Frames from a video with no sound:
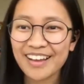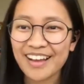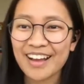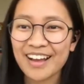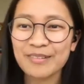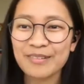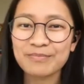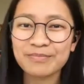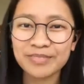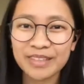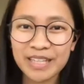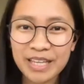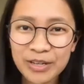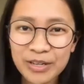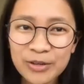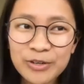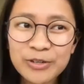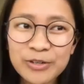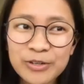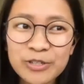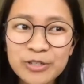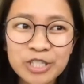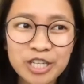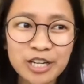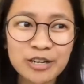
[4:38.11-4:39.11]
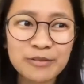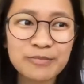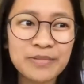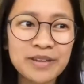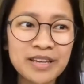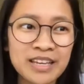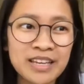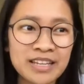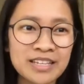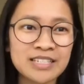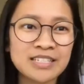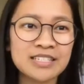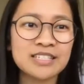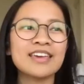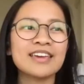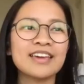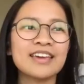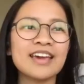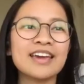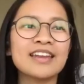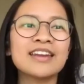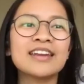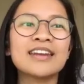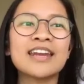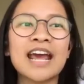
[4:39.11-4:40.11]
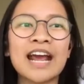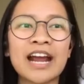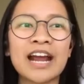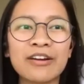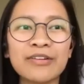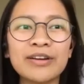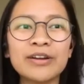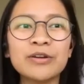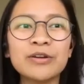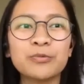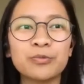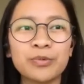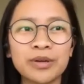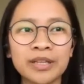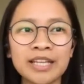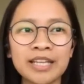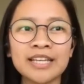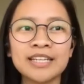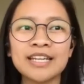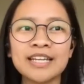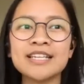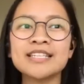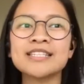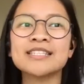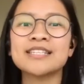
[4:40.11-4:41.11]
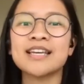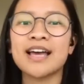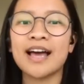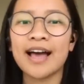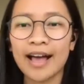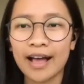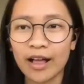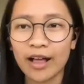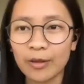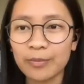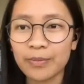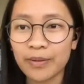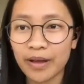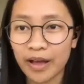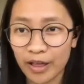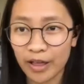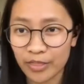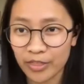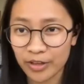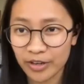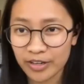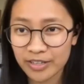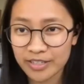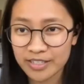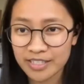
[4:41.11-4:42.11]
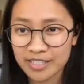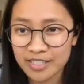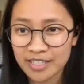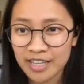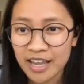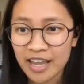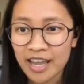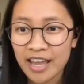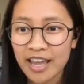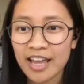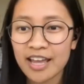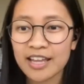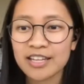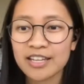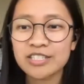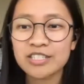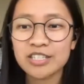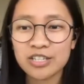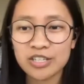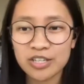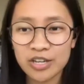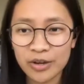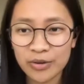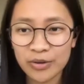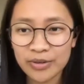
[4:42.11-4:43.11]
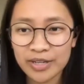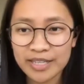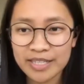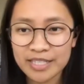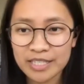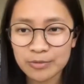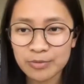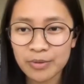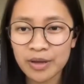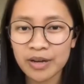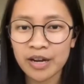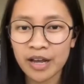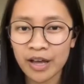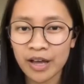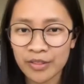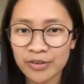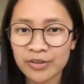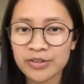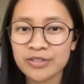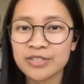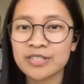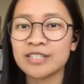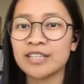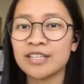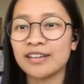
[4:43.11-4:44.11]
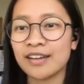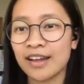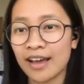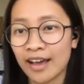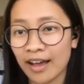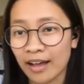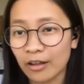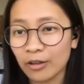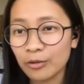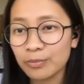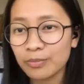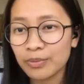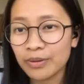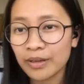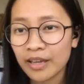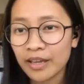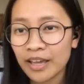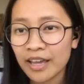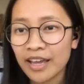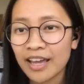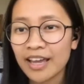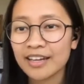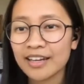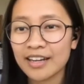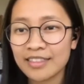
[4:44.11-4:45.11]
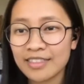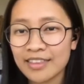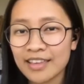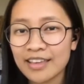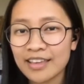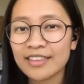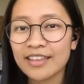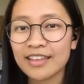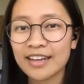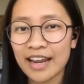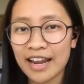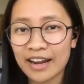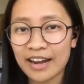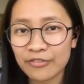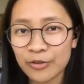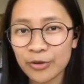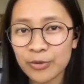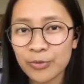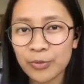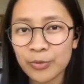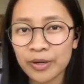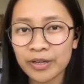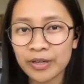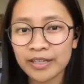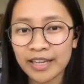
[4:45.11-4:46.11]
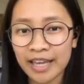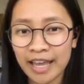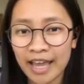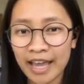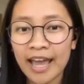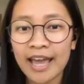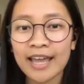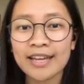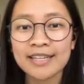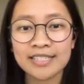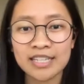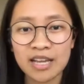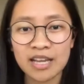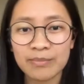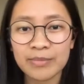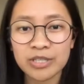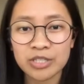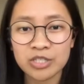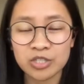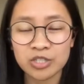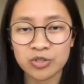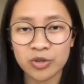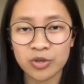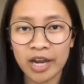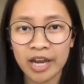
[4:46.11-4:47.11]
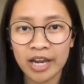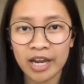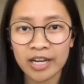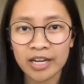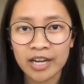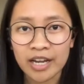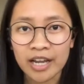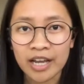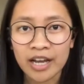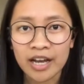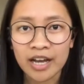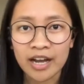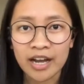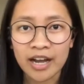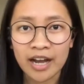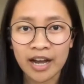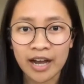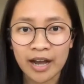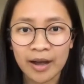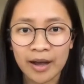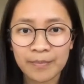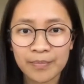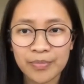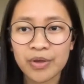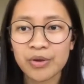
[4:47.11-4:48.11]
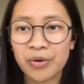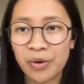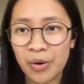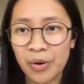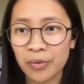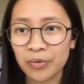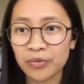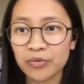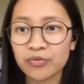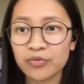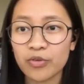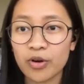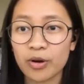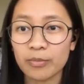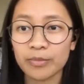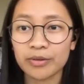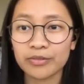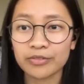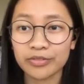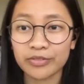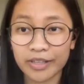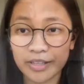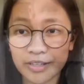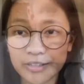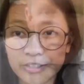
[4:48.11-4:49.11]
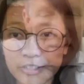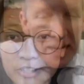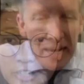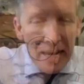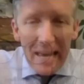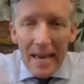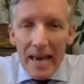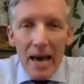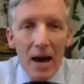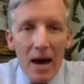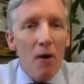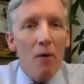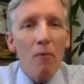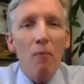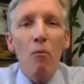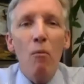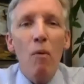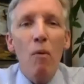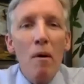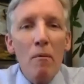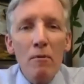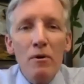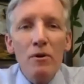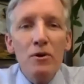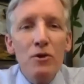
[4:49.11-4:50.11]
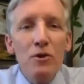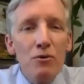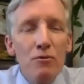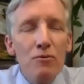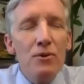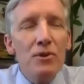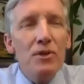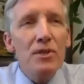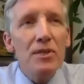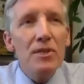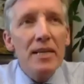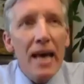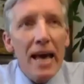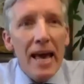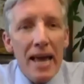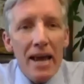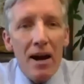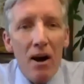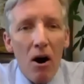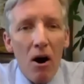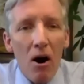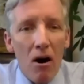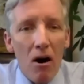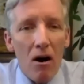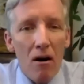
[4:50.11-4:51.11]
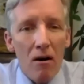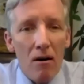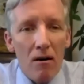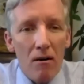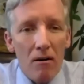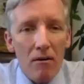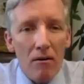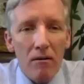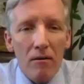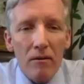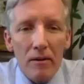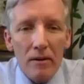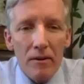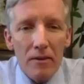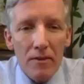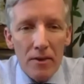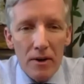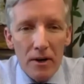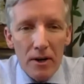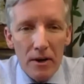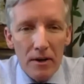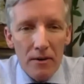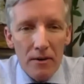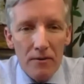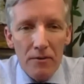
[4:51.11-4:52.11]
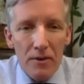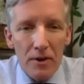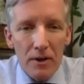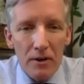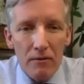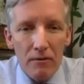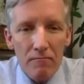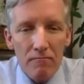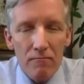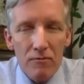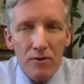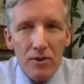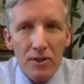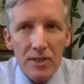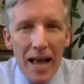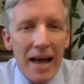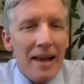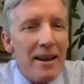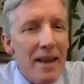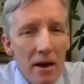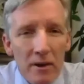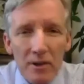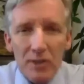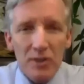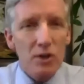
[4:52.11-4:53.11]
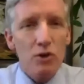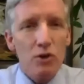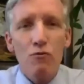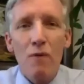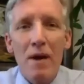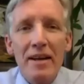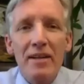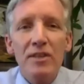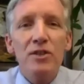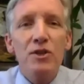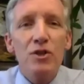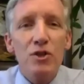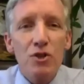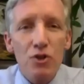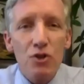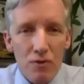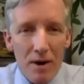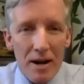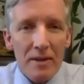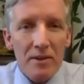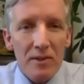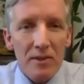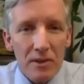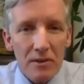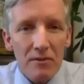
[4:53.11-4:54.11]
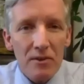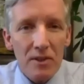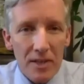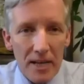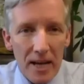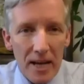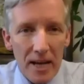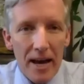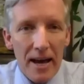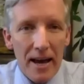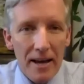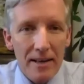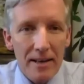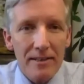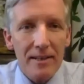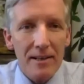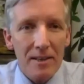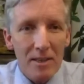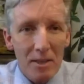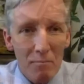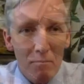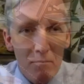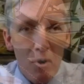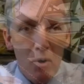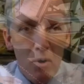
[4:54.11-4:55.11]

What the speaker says: Leadership is an inherent willingness to help others and to notice when others need help. And I think that everyone can demonstrate their own form of leadership. What would you say are the stand out as the greatest strengths of CIS at the moment?